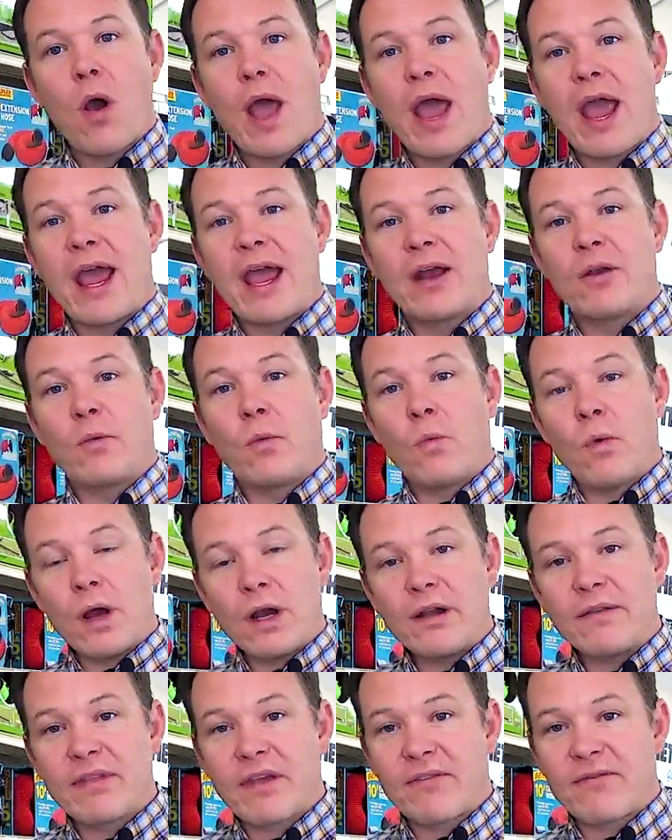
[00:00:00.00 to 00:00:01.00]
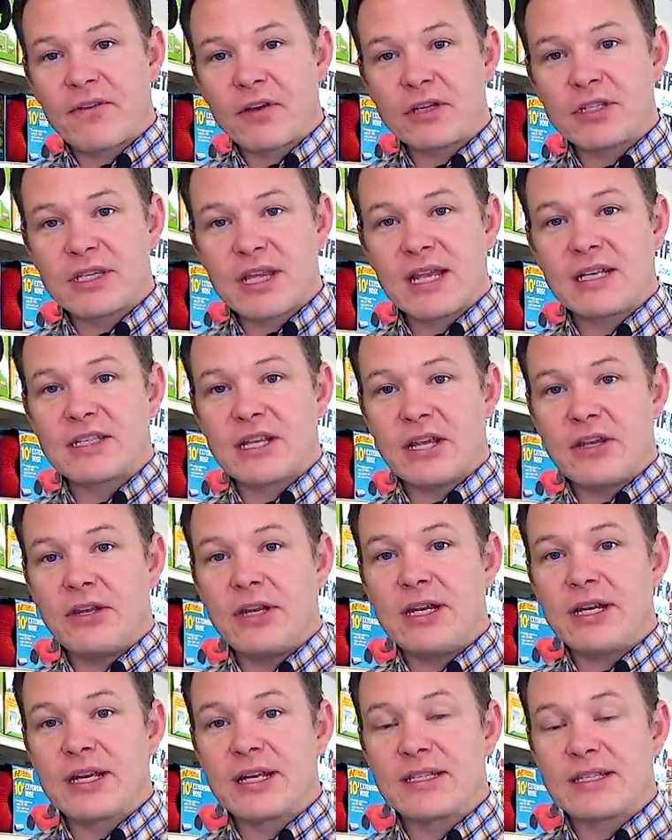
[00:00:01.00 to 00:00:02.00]
And one of the first things that you
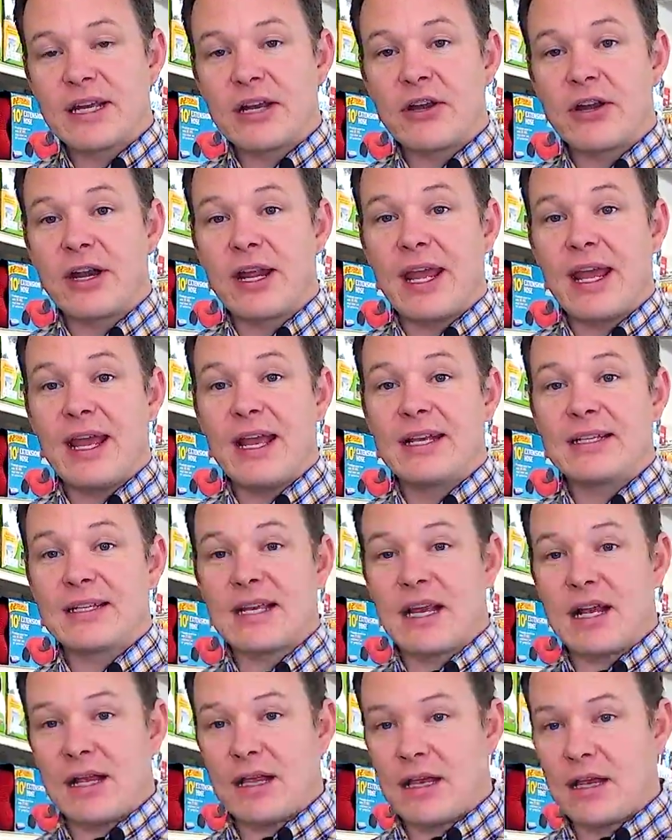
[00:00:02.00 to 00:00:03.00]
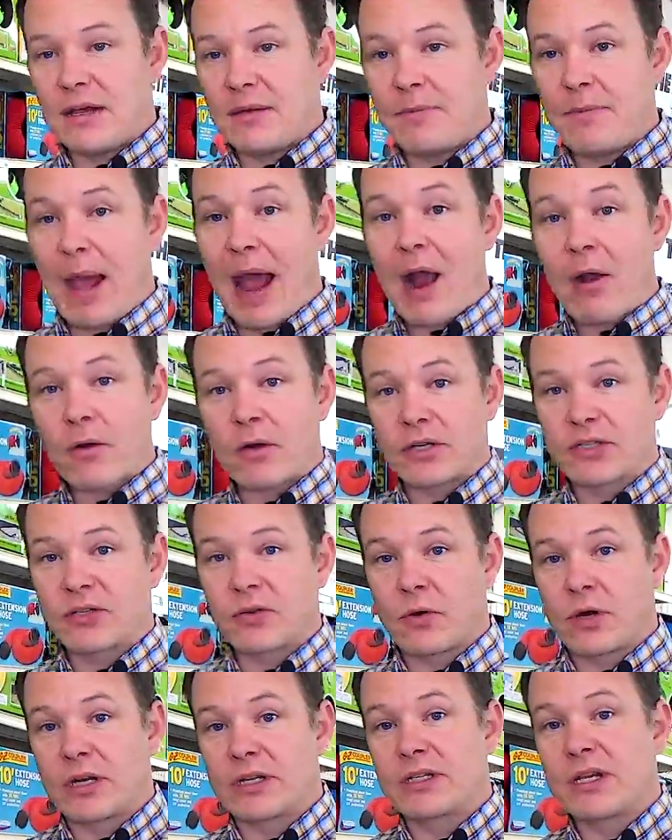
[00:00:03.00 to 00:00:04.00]
need to consider is a power
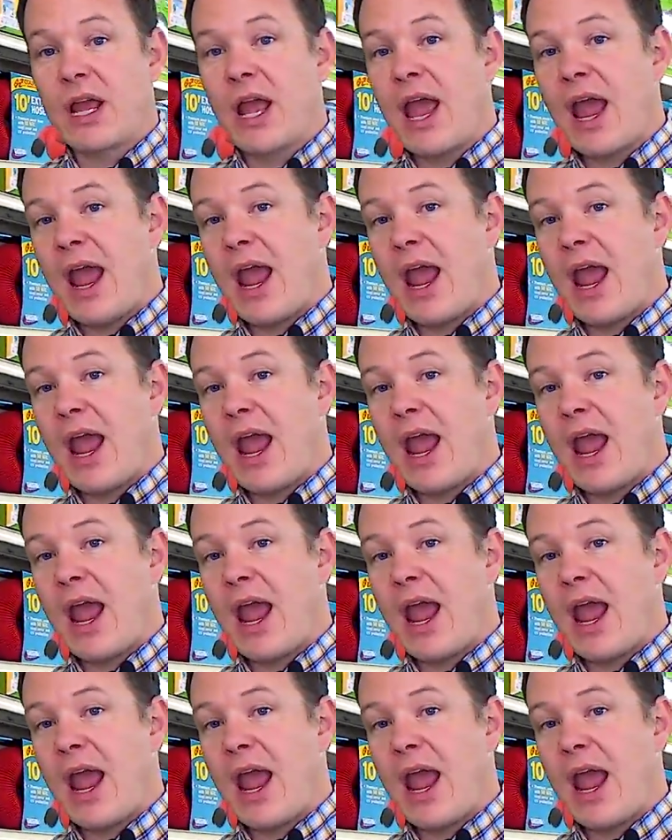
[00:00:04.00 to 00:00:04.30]
source.